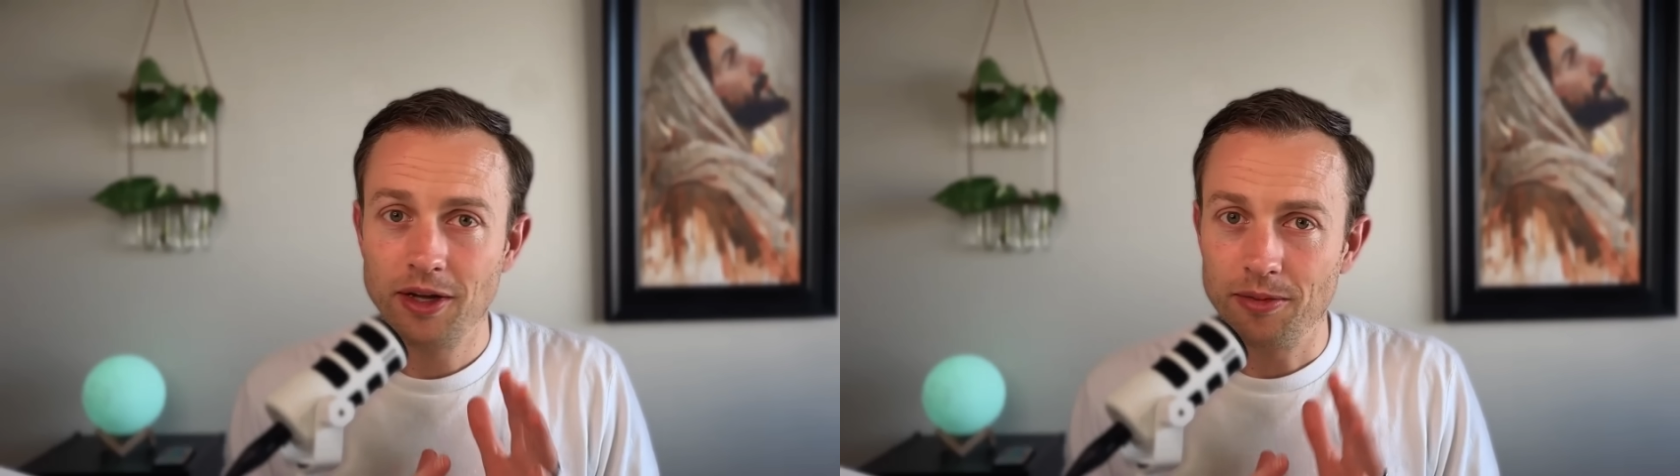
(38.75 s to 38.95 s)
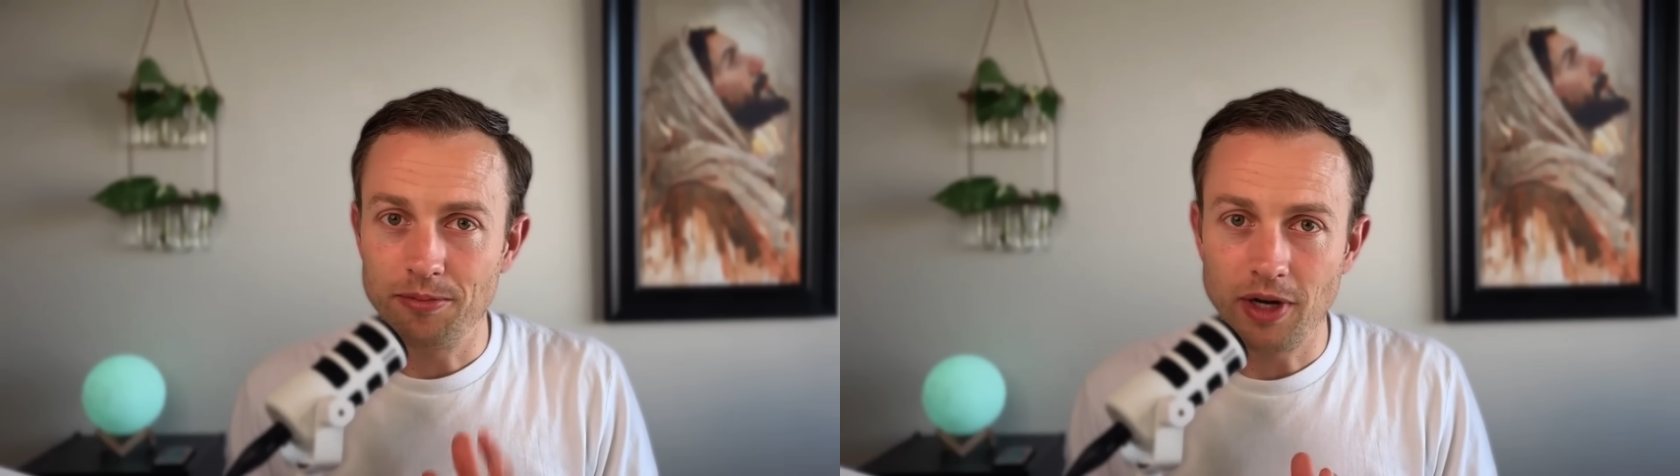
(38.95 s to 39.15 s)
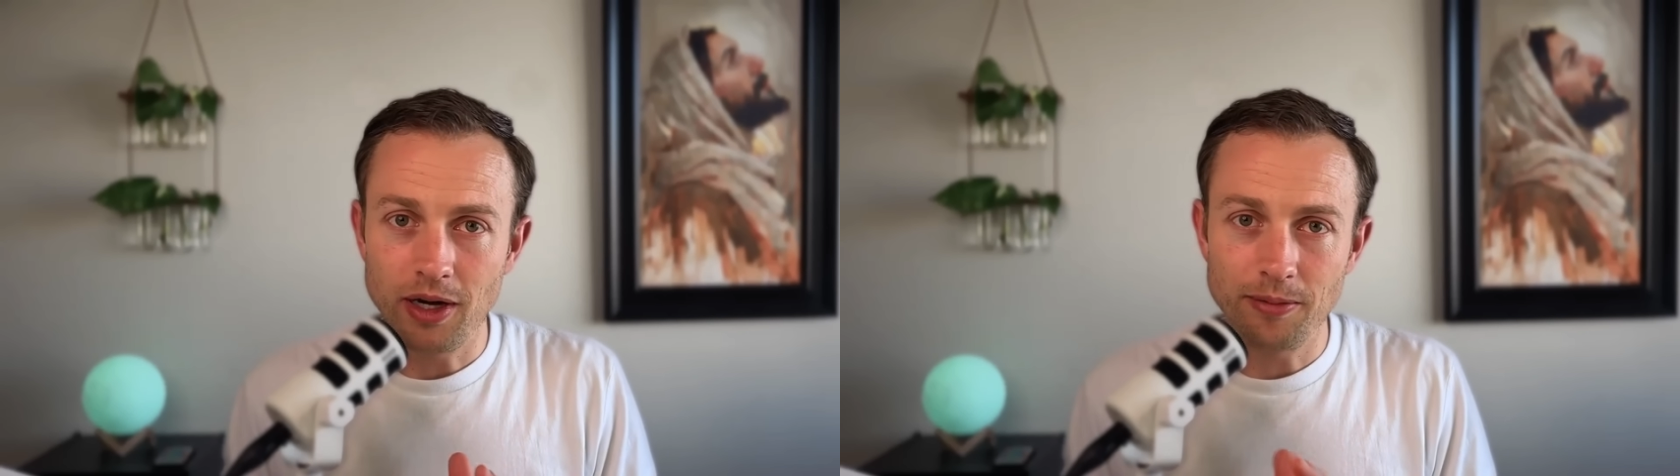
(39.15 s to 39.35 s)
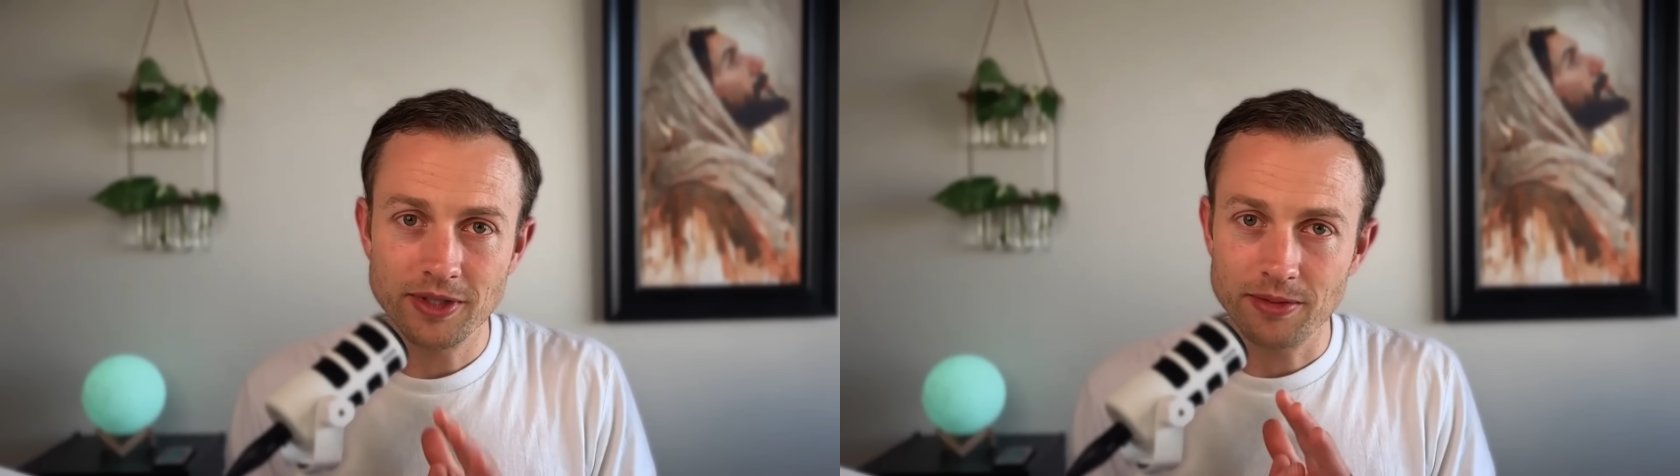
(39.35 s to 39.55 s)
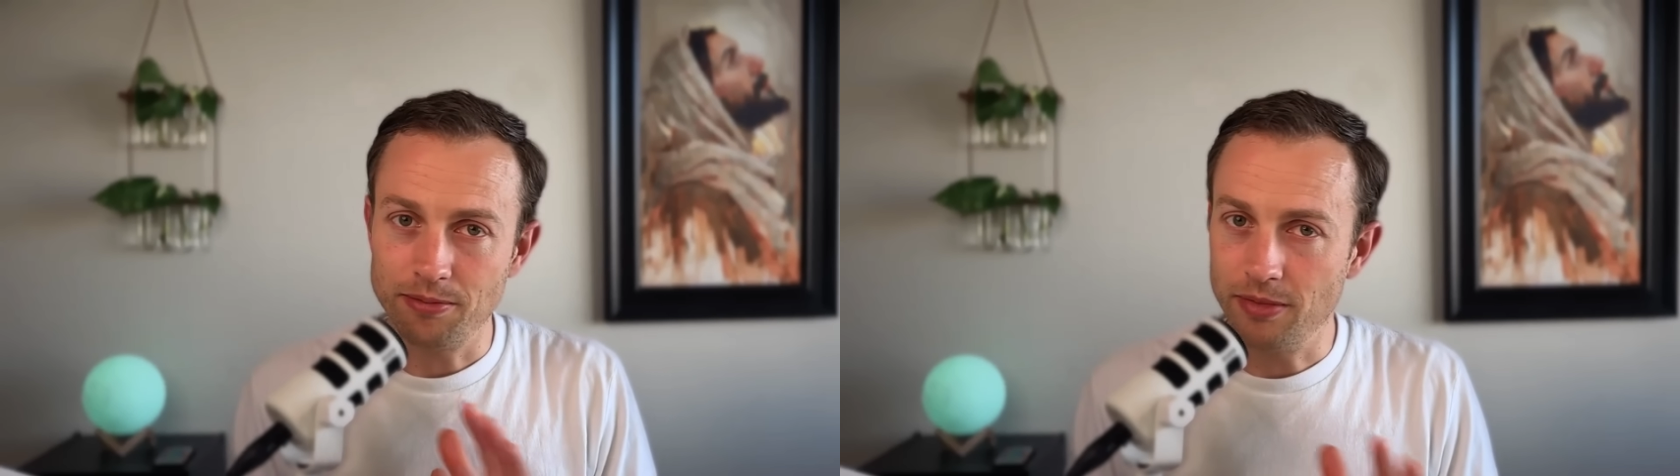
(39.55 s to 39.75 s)

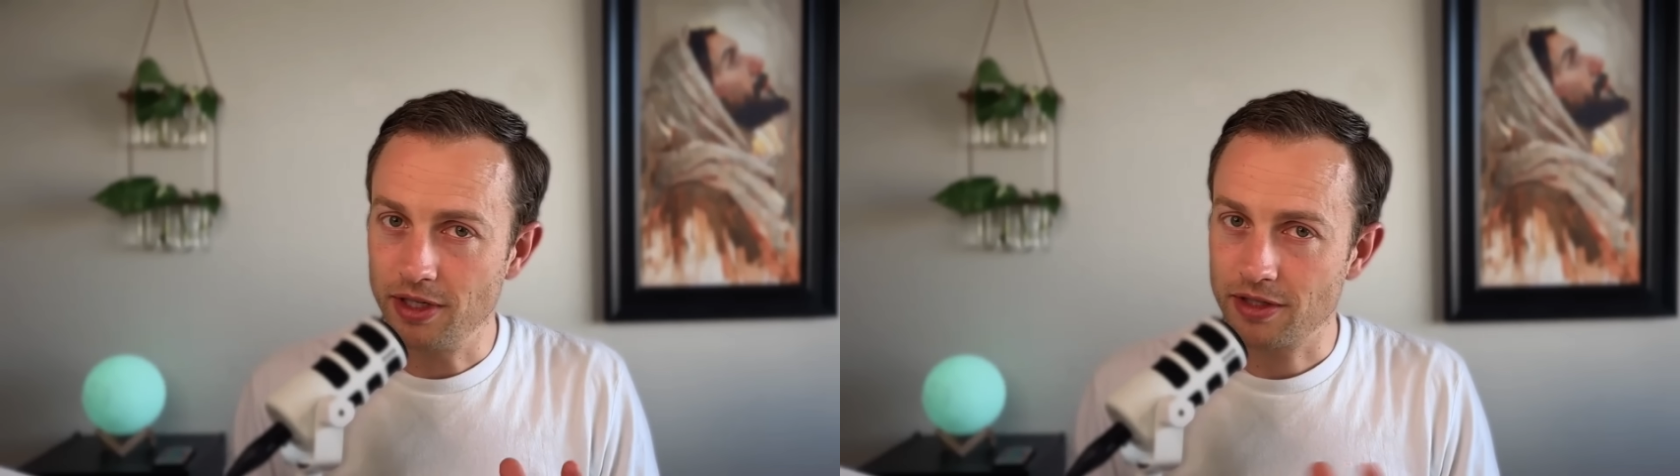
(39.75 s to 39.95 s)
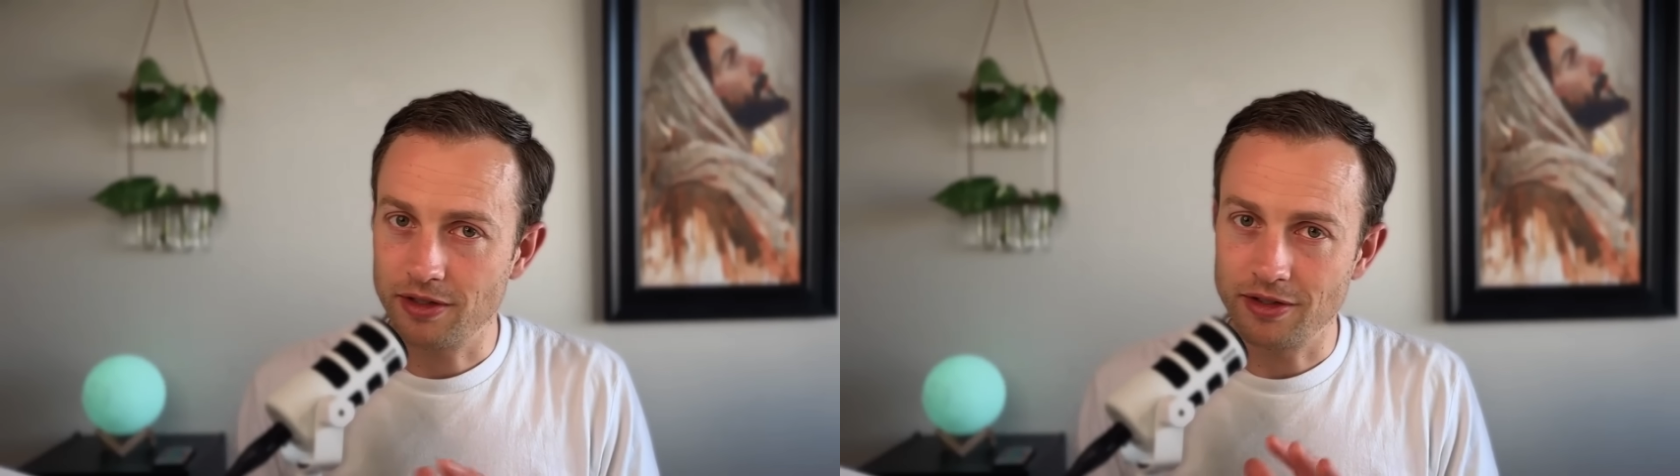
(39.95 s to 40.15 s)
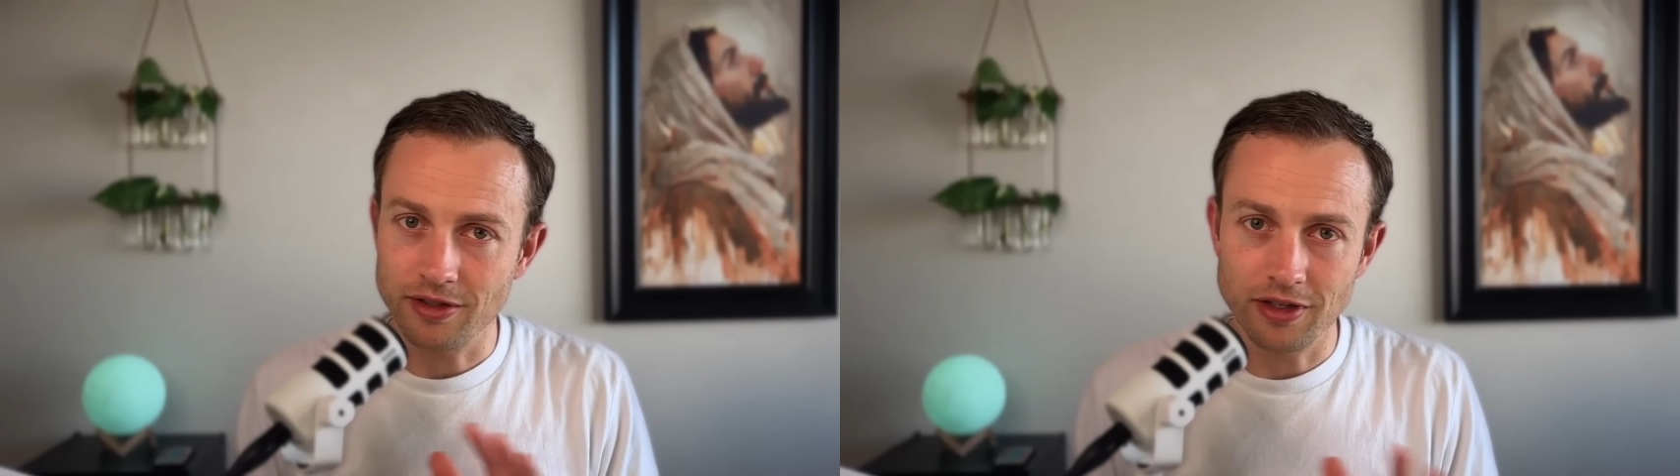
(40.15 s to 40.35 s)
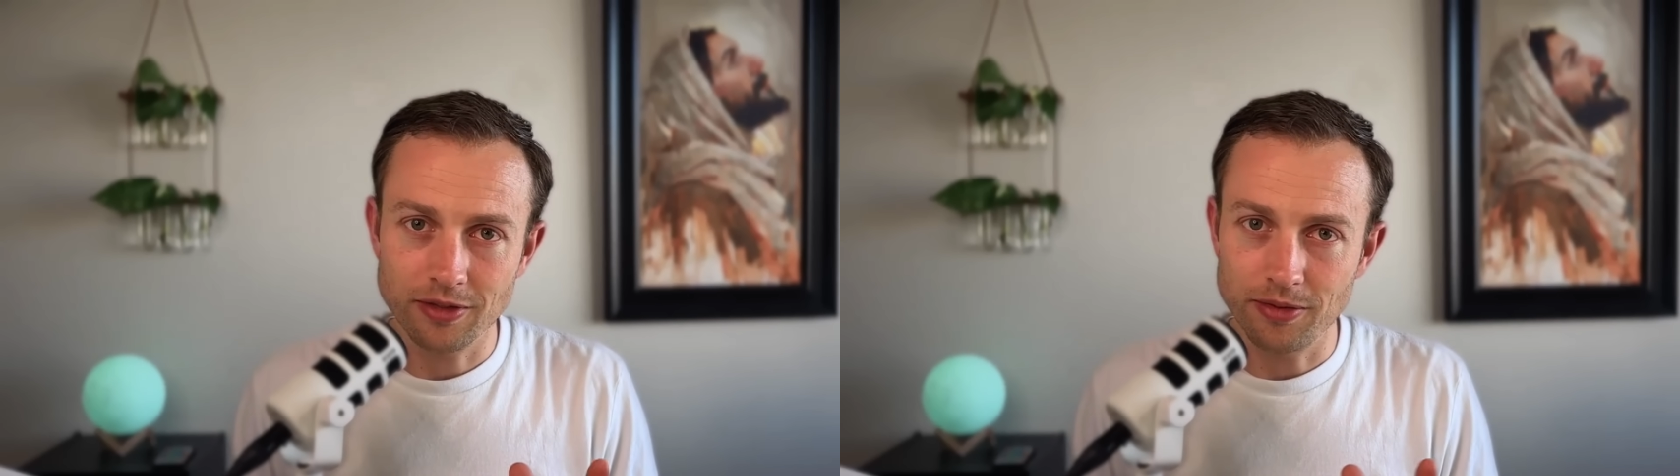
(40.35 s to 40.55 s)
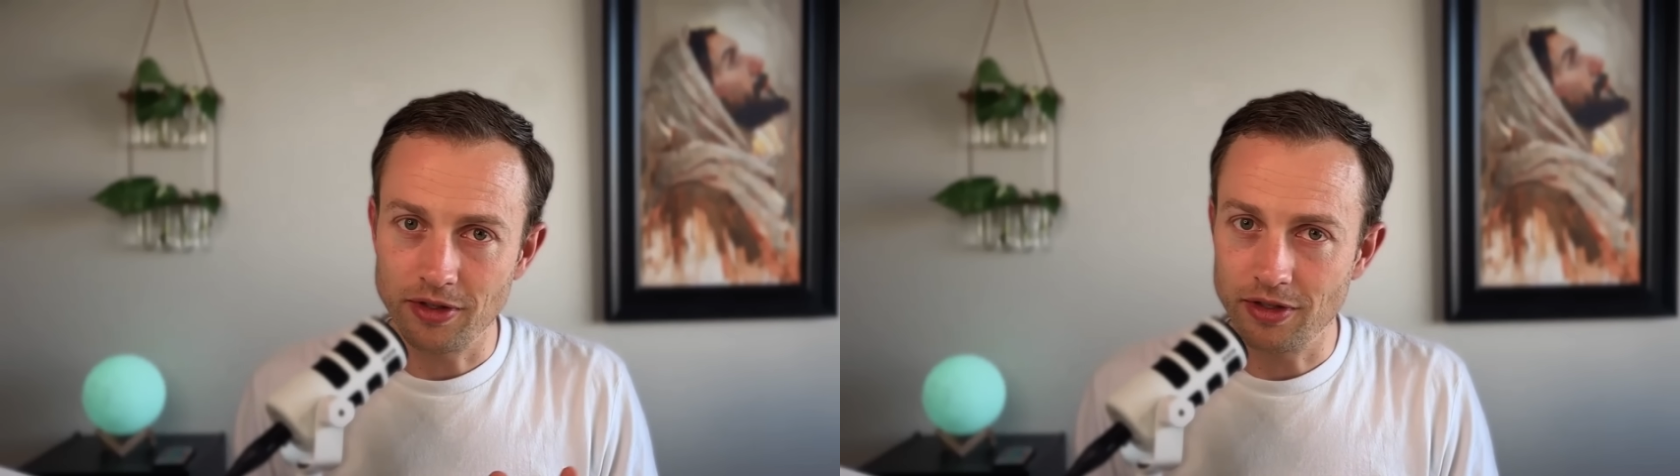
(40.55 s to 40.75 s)
moms, ministers,
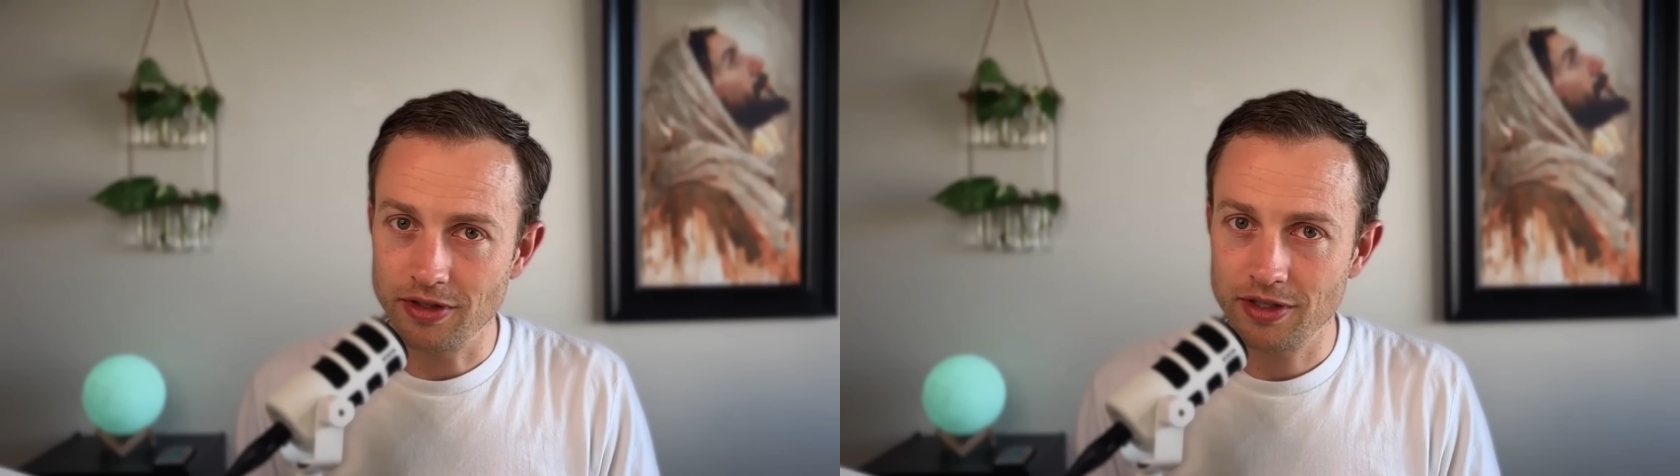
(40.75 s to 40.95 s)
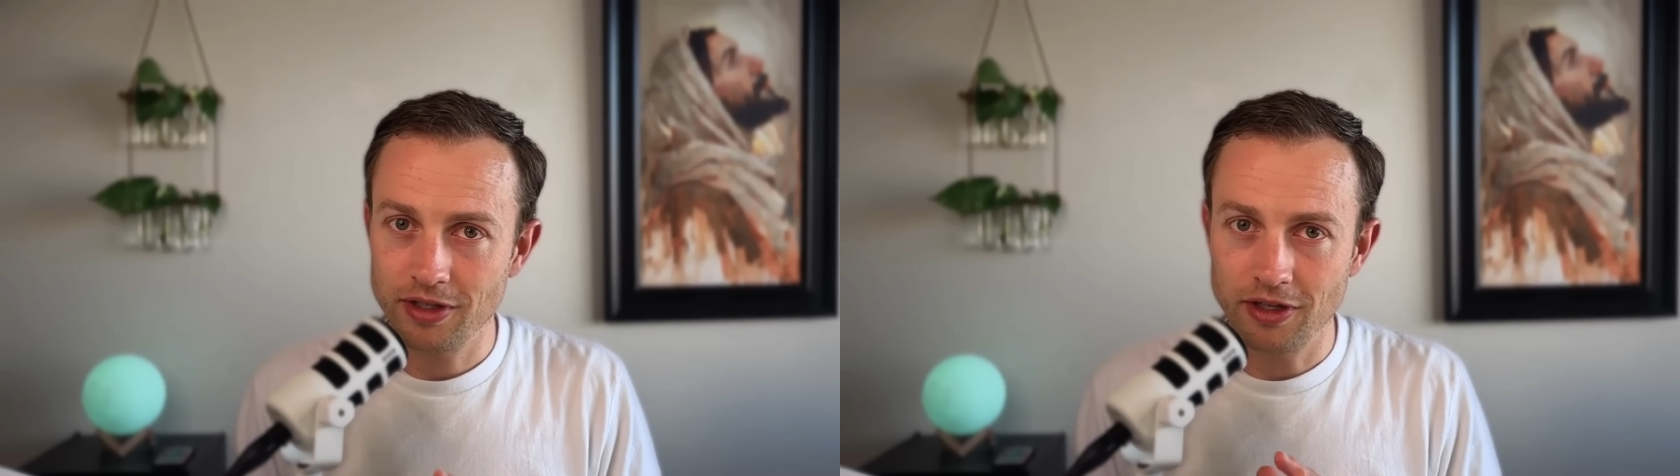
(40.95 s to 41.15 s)
entrepreneurs,